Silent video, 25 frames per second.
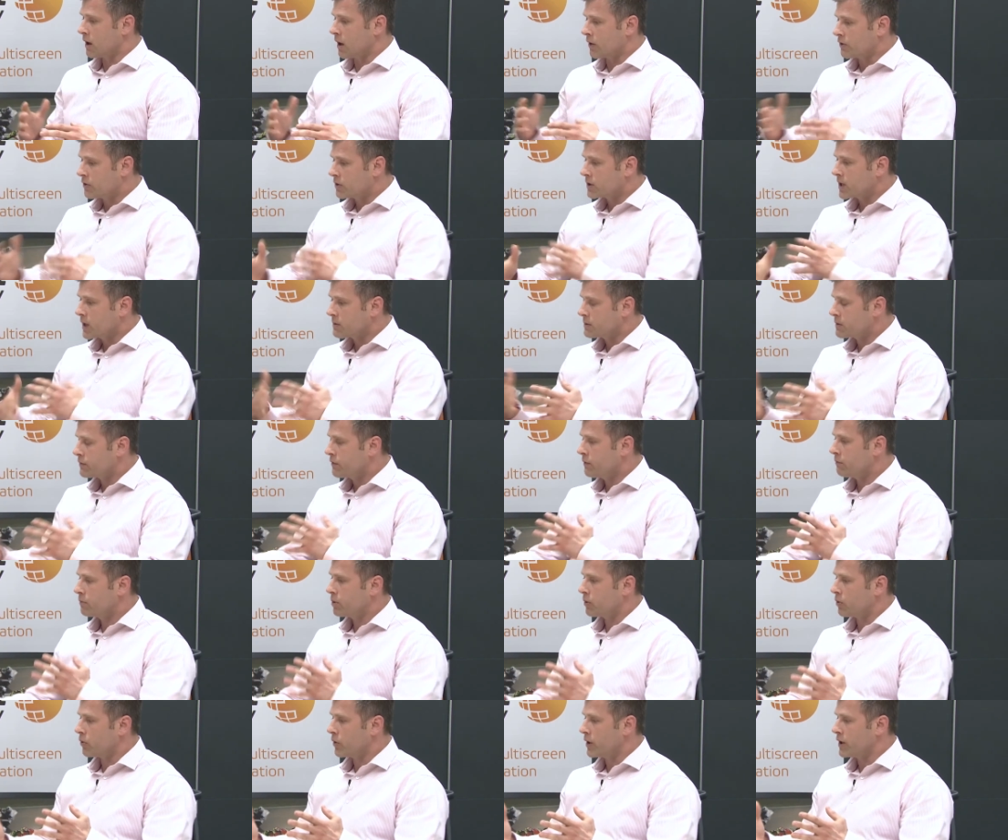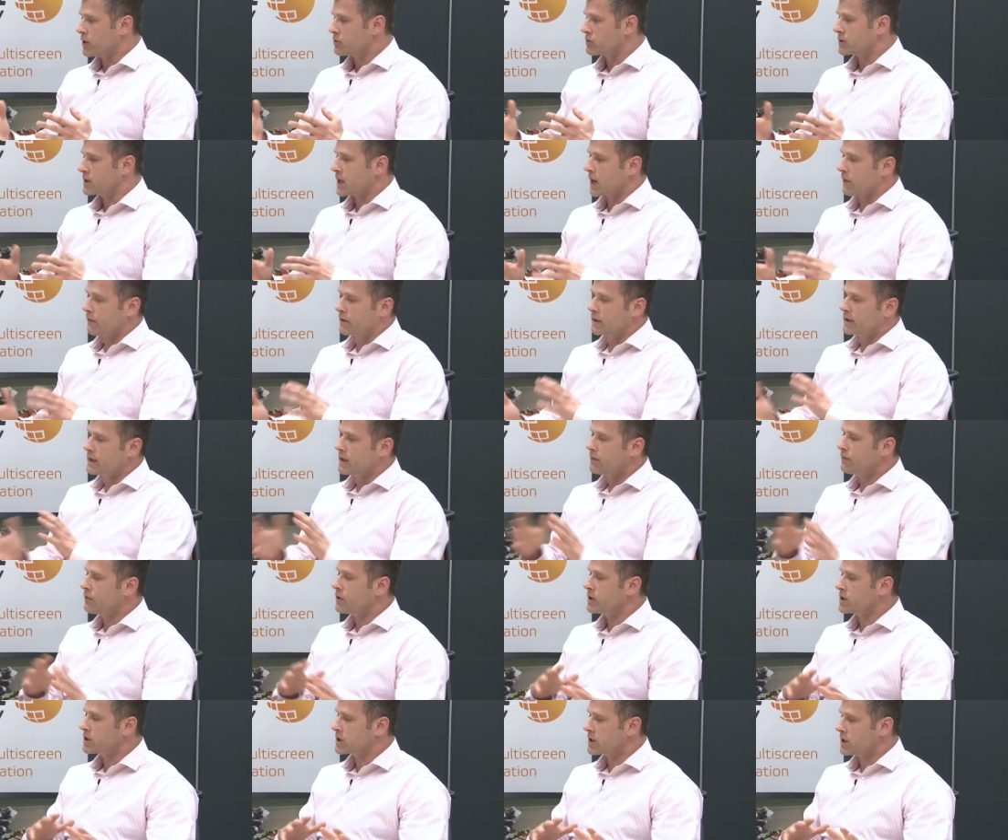other types of employees which have a
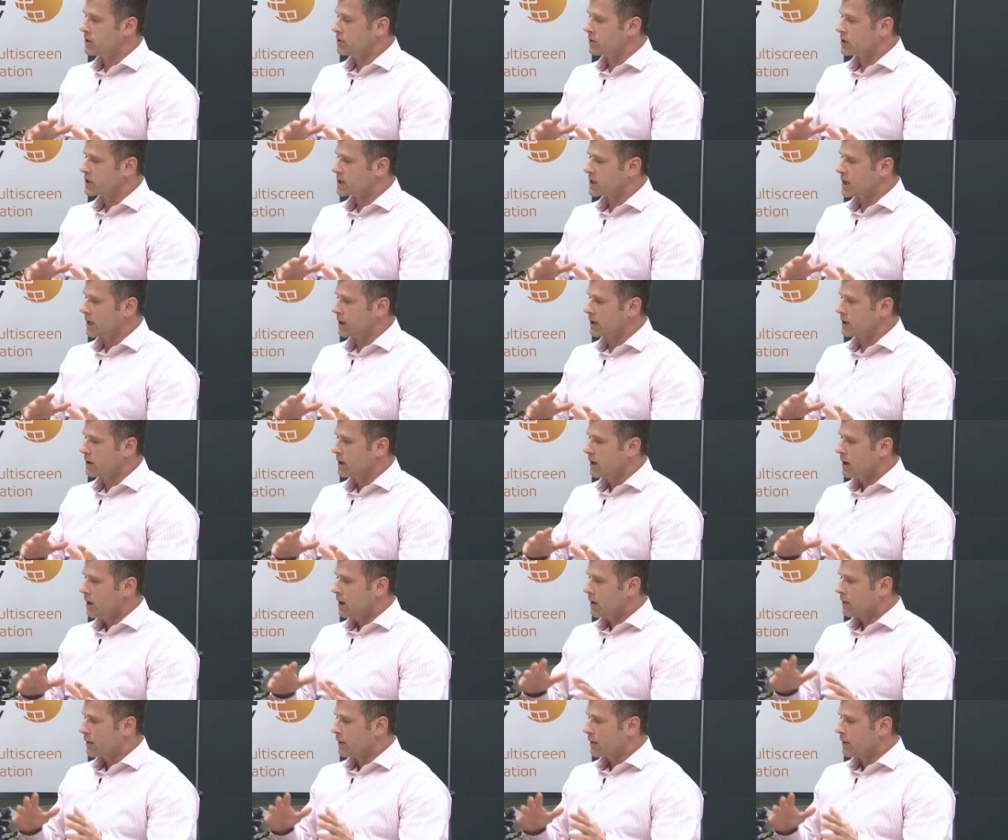different skill set